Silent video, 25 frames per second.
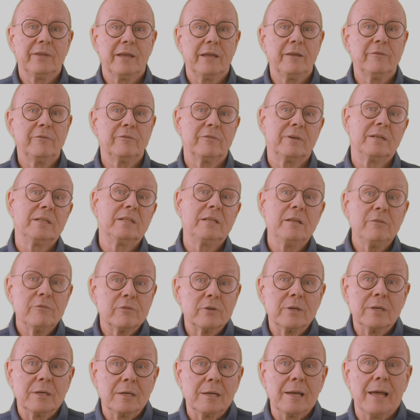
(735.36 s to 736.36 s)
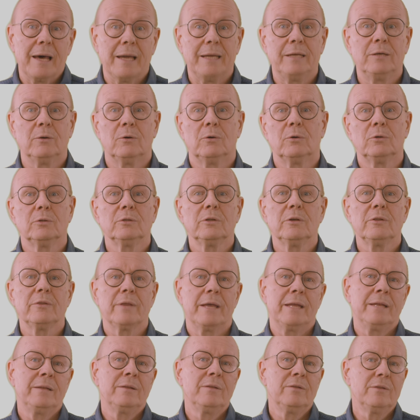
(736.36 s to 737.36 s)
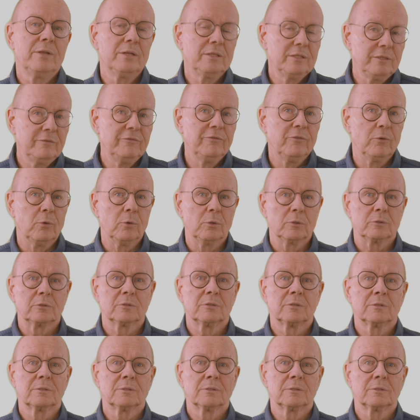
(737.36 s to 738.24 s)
have a different line order than the default.